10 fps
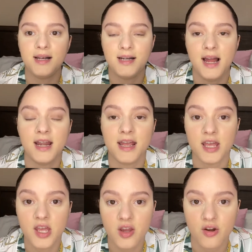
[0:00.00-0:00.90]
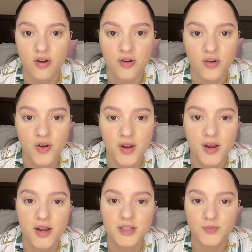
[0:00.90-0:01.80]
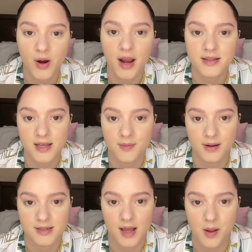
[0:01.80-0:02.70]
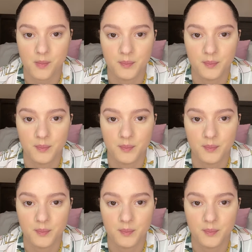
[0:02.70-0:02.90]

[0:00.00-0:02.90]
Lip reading: And here is where I take my time.